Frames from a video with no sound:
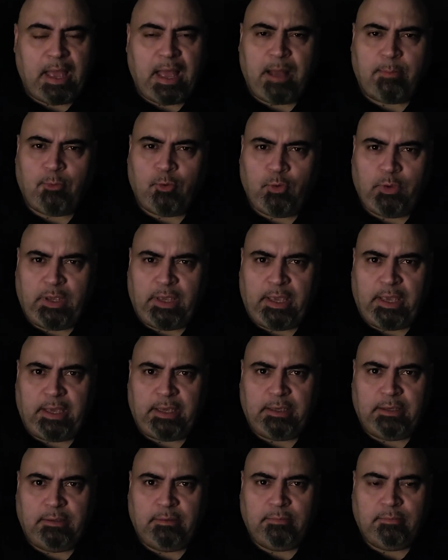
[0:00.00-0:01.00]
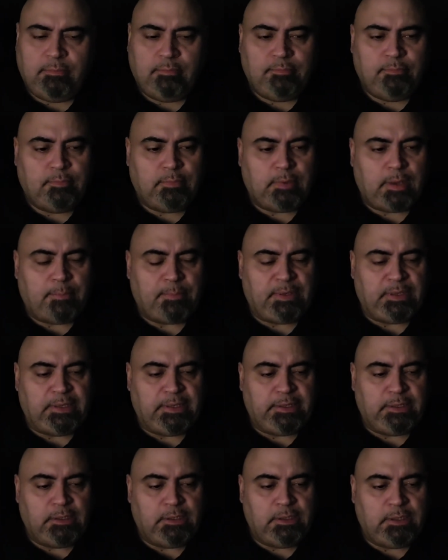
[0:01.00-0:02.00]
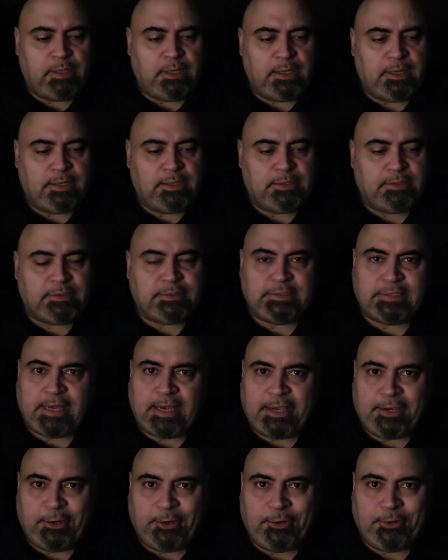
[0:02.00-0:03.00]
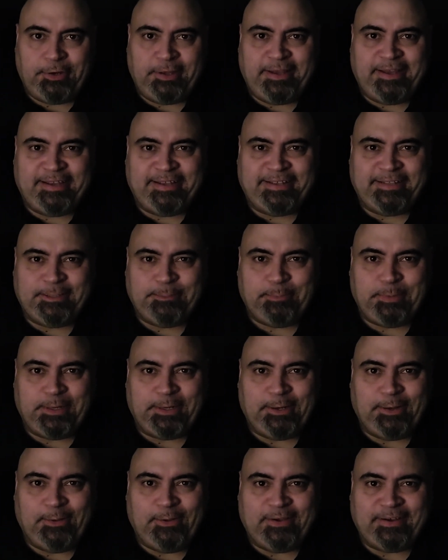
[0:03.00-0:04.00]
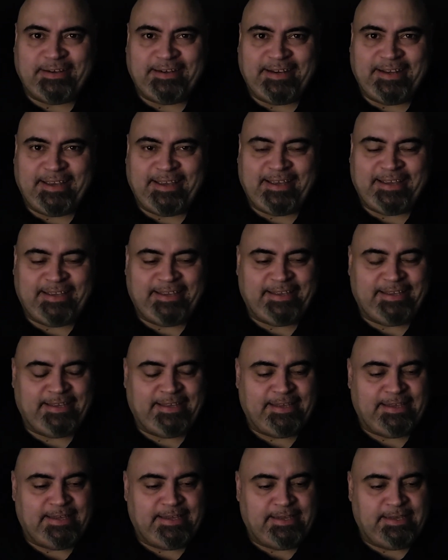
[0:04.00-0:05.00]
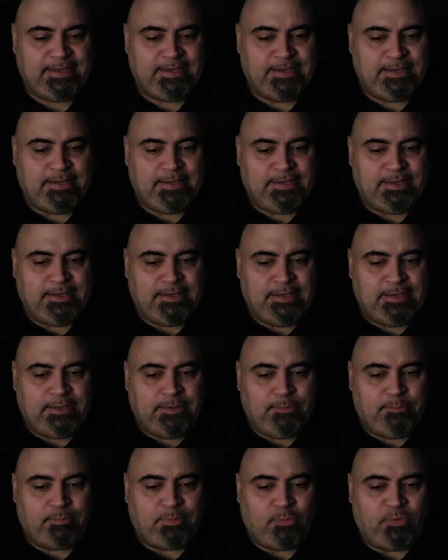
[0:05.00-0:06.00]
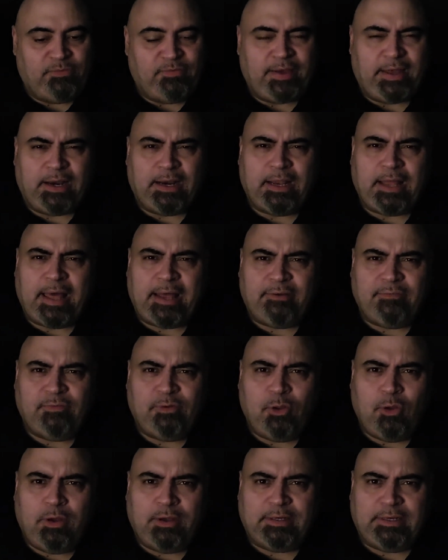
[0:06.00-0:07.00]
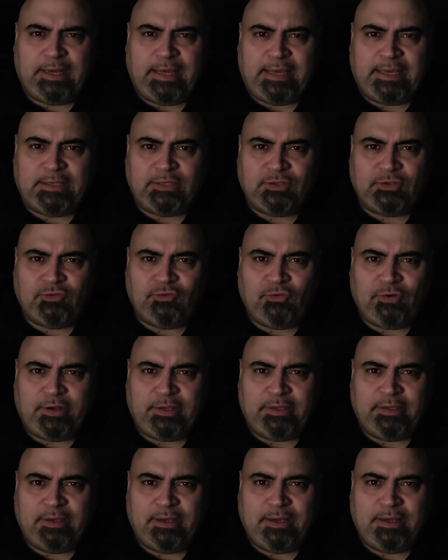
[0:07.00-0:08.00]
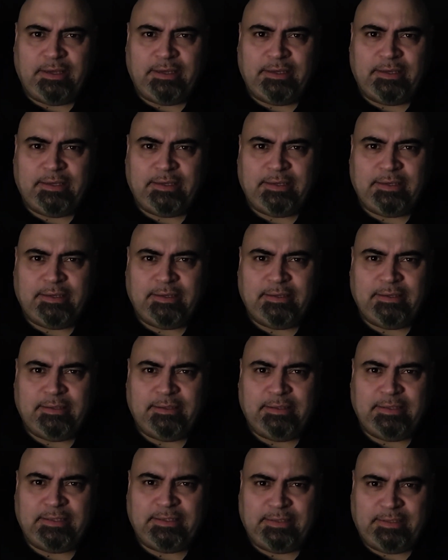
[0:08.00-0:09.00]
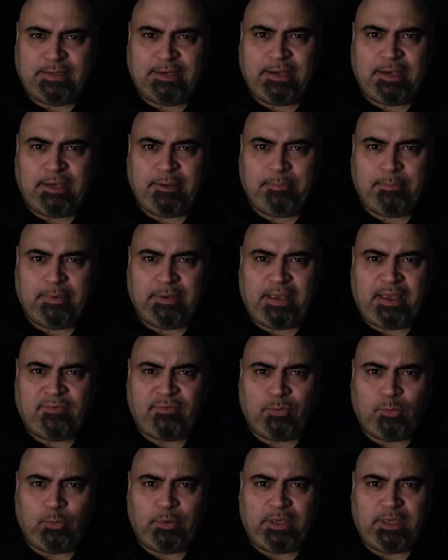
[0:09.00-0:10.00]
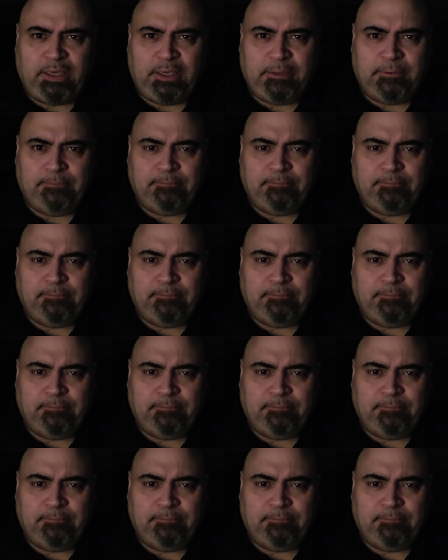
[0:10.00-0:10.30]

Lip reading: I'm okay. I'm a little tired. It's been a long day. But we've had a lot of long days during this time, haven't we?